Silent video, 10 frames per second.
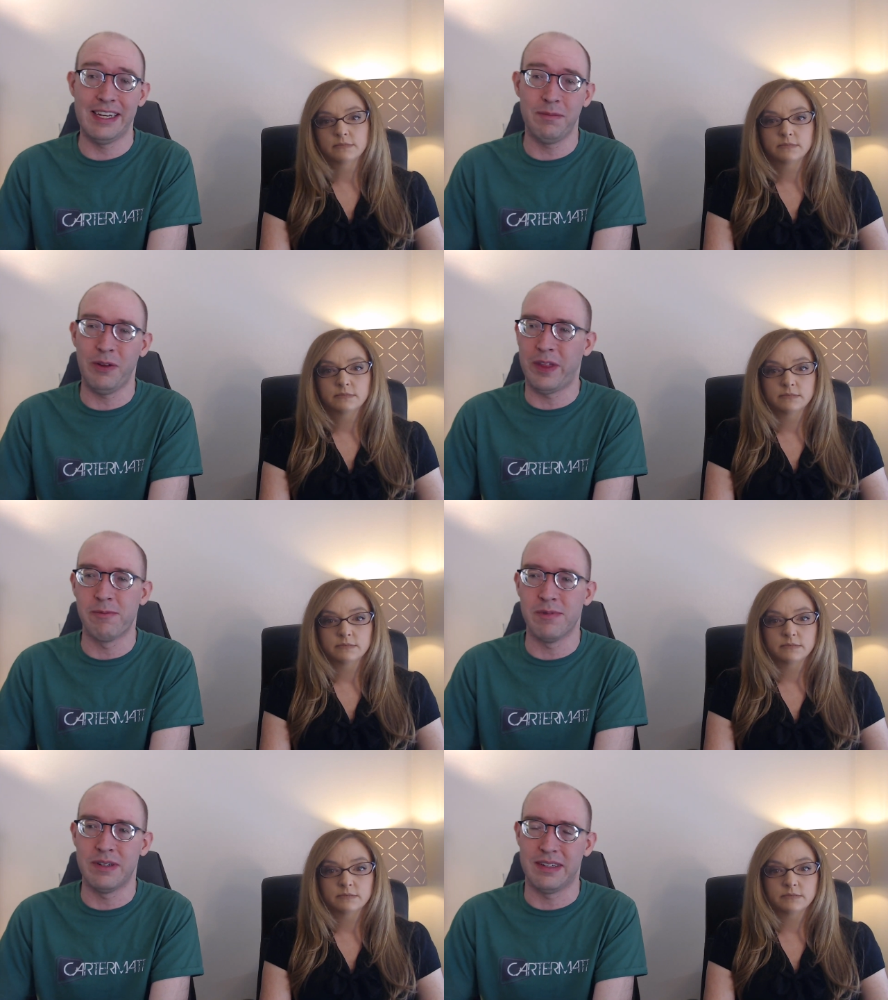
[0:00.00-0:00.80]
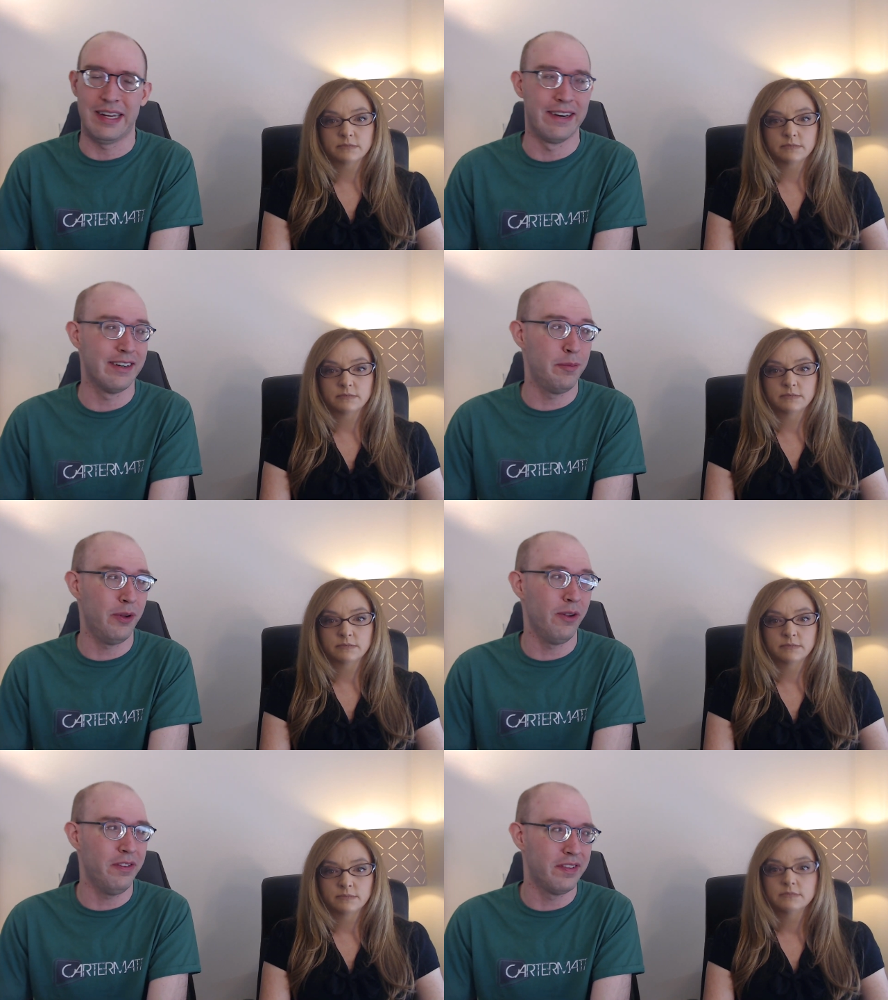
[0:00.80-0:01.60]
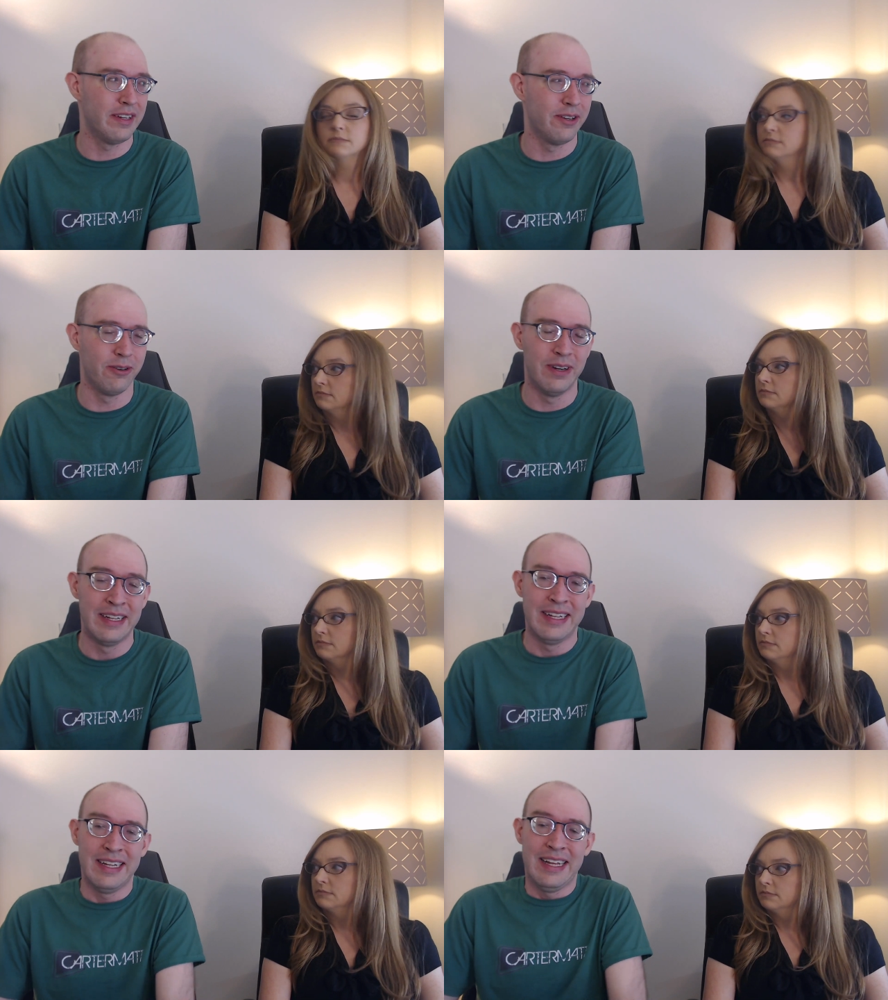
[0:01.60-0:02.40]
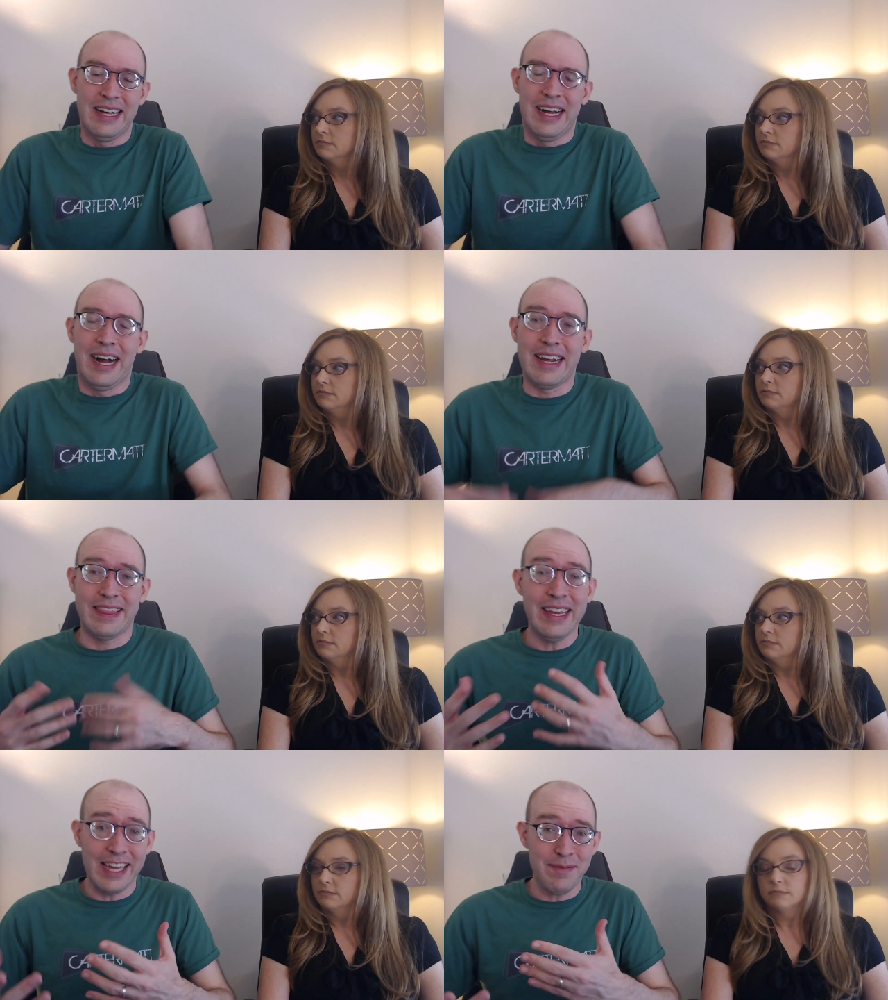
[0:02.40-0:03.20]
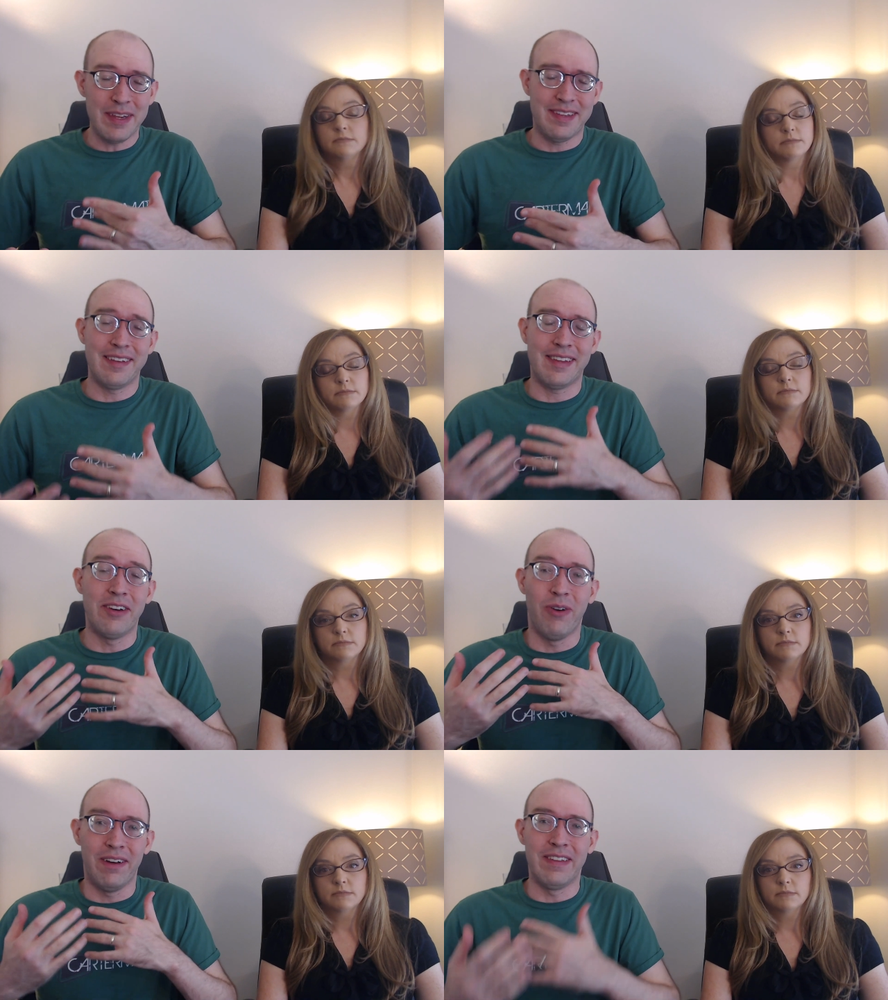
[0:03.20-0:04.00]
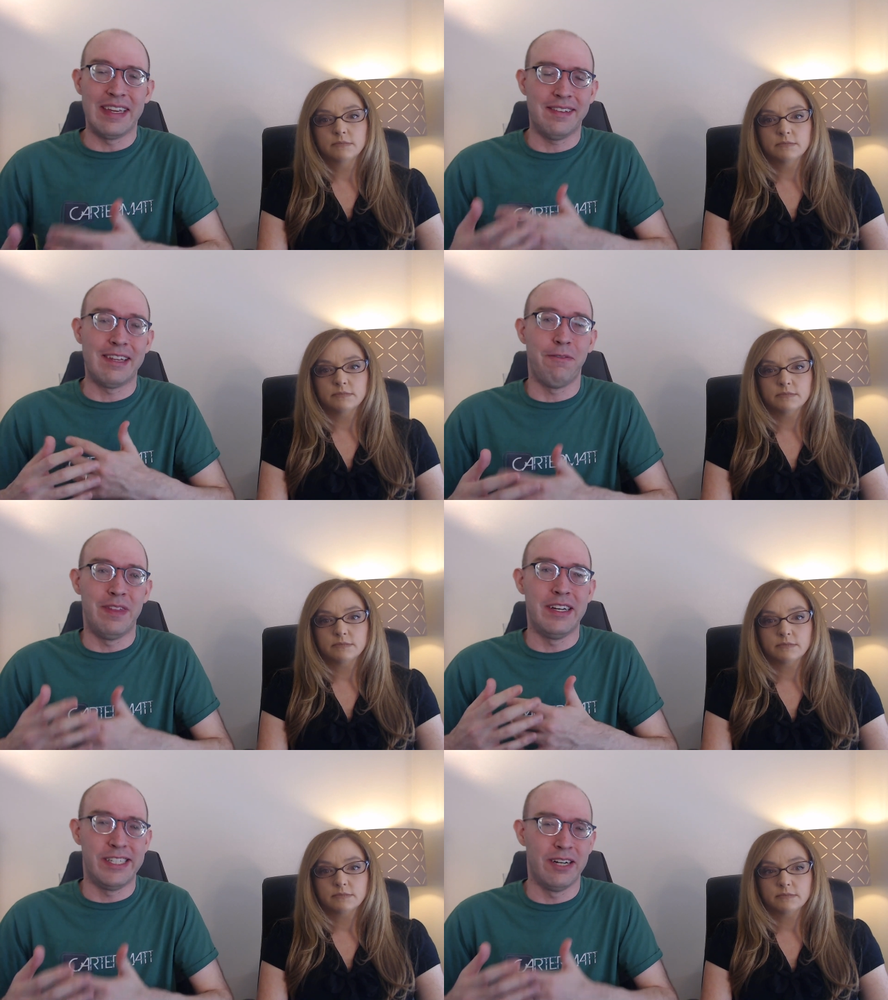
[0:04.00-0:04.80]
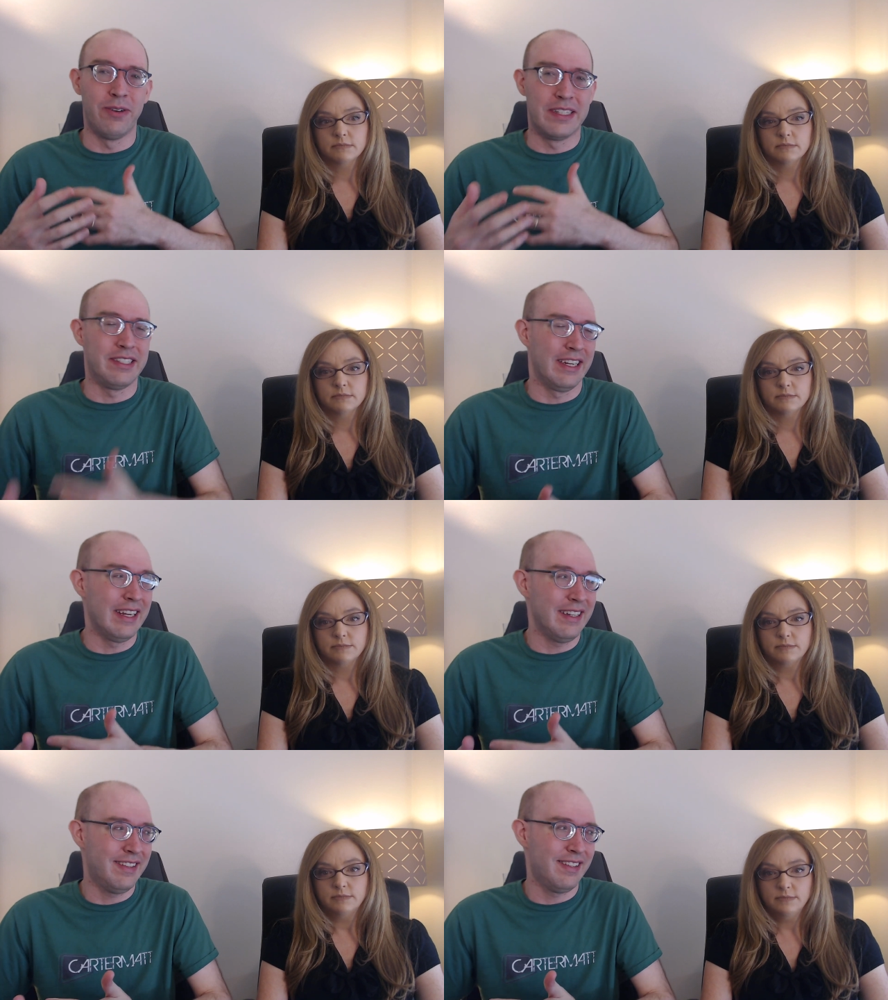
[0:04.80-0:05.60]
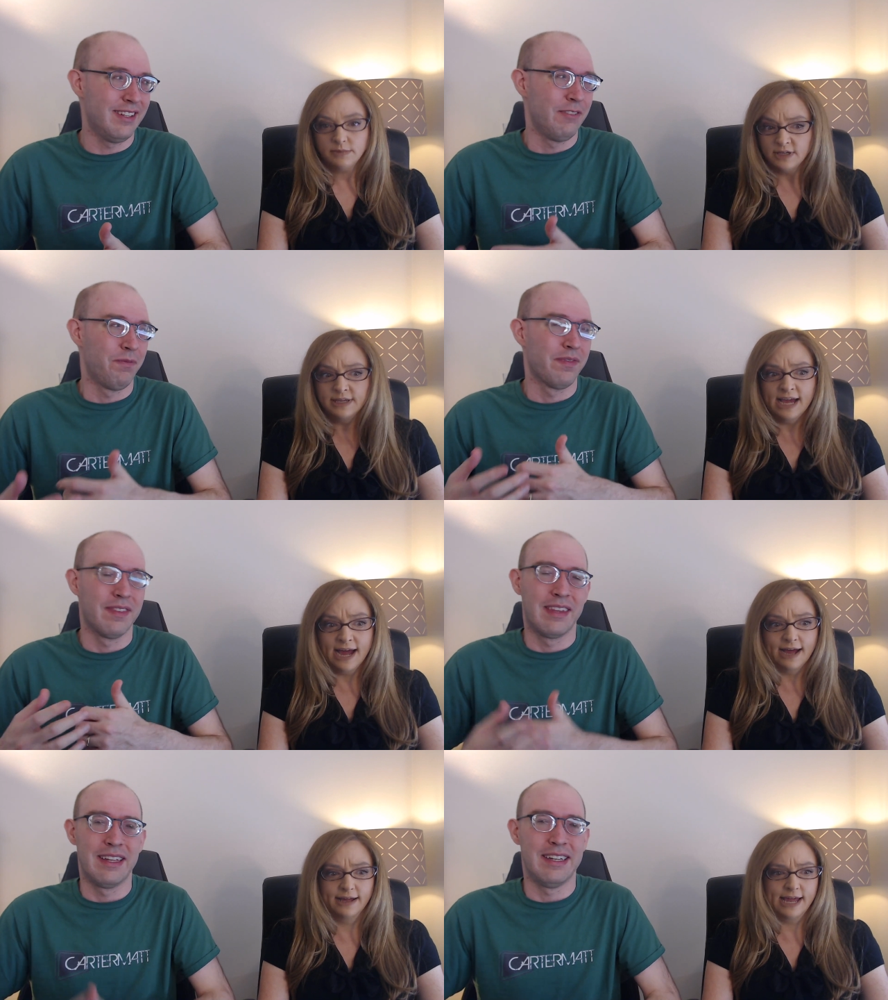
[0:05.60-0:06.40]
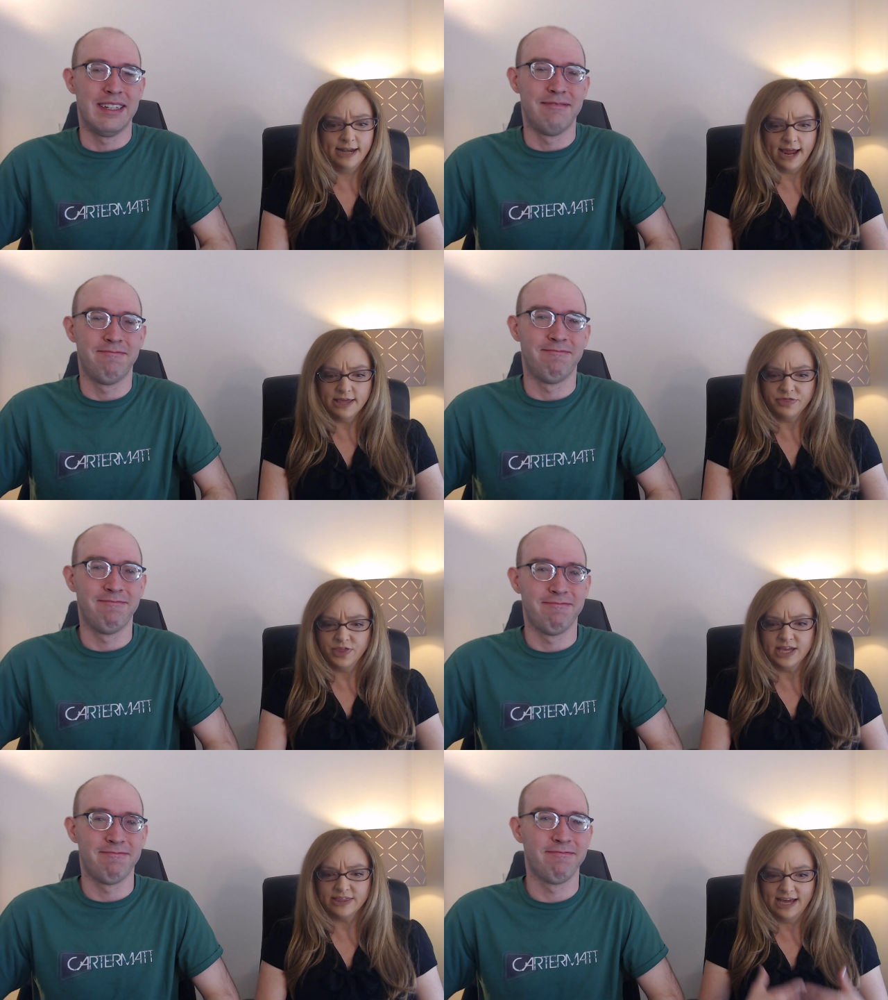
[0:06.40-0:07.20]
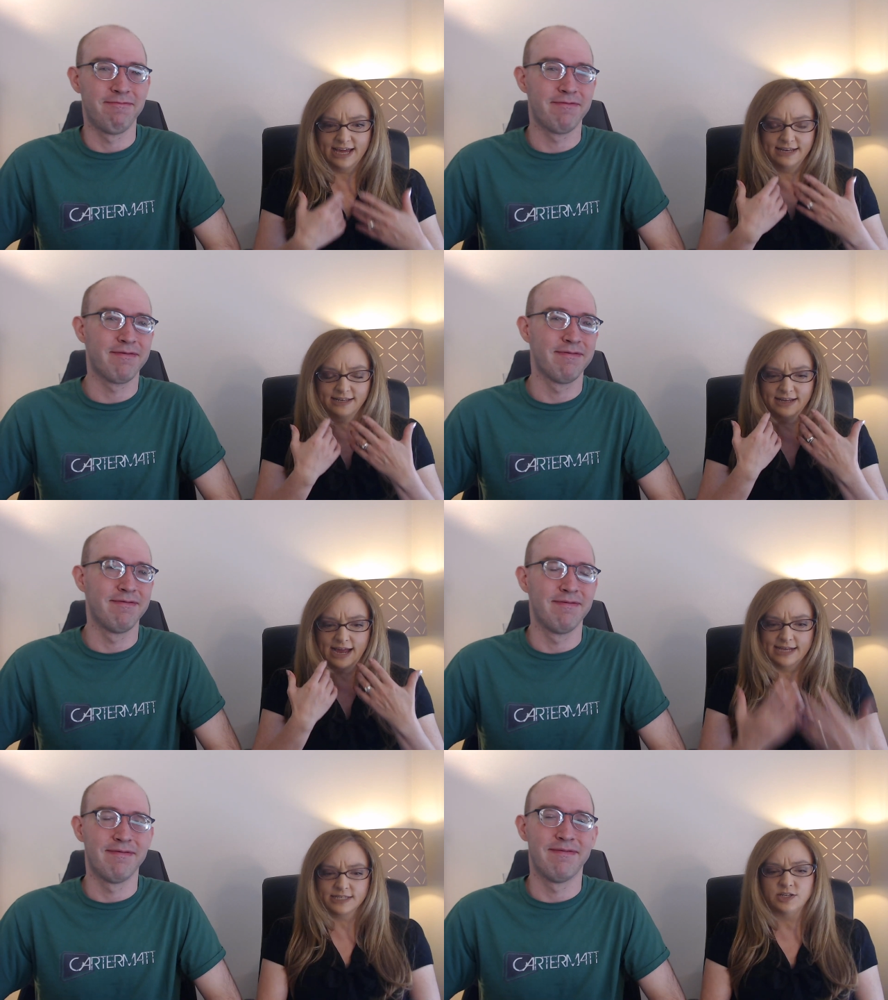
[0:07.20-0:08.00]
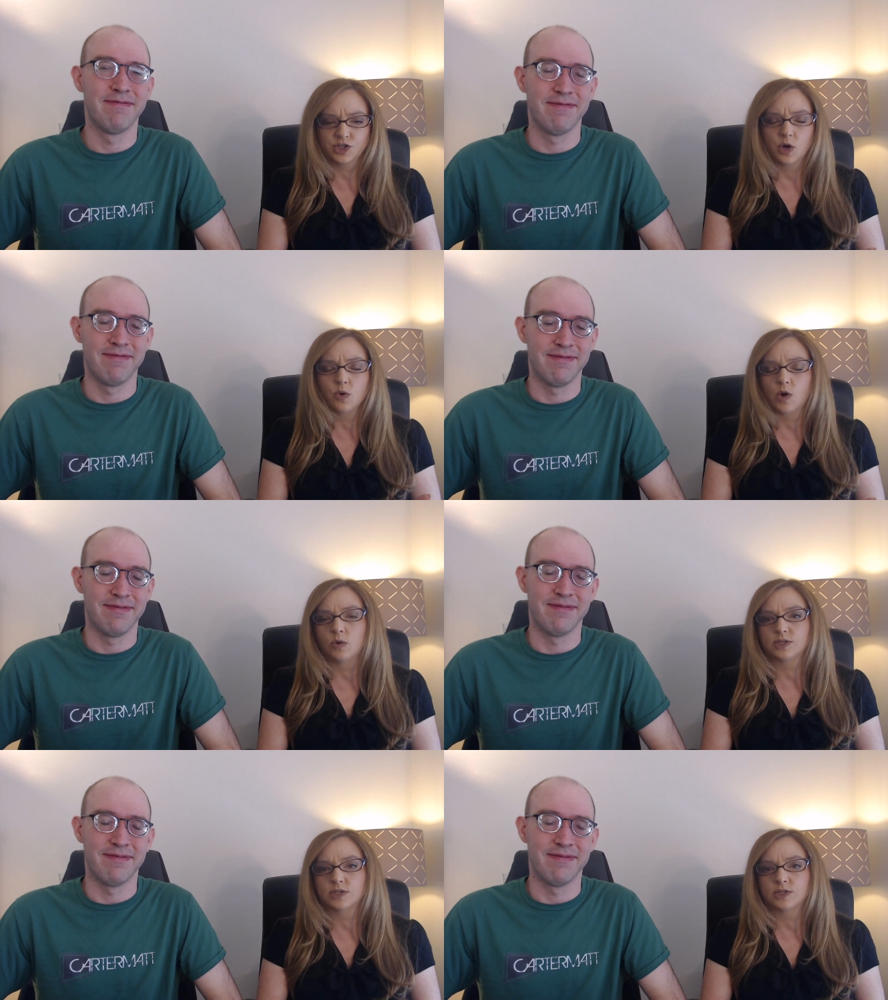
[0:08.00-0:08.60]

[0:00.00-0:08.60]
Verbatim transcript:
Speaker 1: but they weren't terrible, so I think ABC is going to at least give this show a chance.
Speaker 2: Yeah, and I think that as the show goes